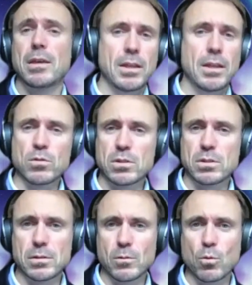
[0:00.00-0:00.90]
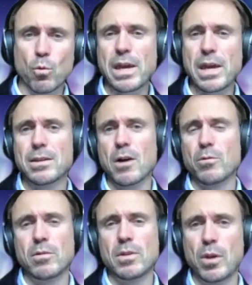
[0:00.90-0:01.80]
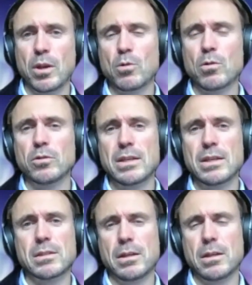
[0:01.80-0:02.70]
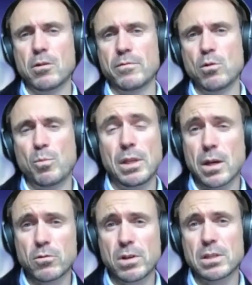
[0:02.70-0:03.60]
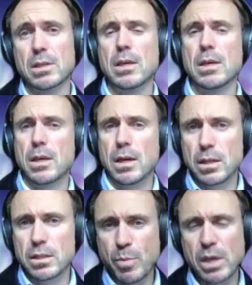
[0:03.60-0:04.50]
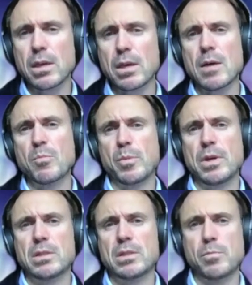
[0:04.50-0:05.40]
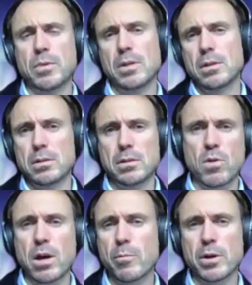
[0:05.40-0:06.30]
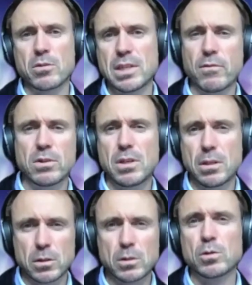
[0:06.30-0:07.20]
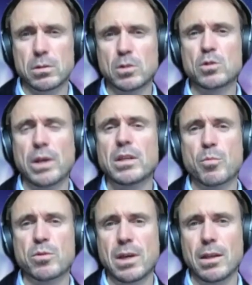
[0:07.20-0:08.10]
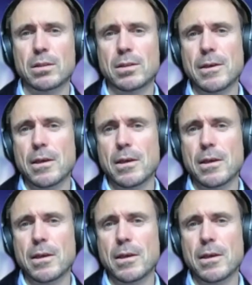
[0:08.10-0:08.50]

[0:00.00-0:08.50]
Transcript: It was way down below on the list of European countries, and it's picking up. It's around about 17 to 20%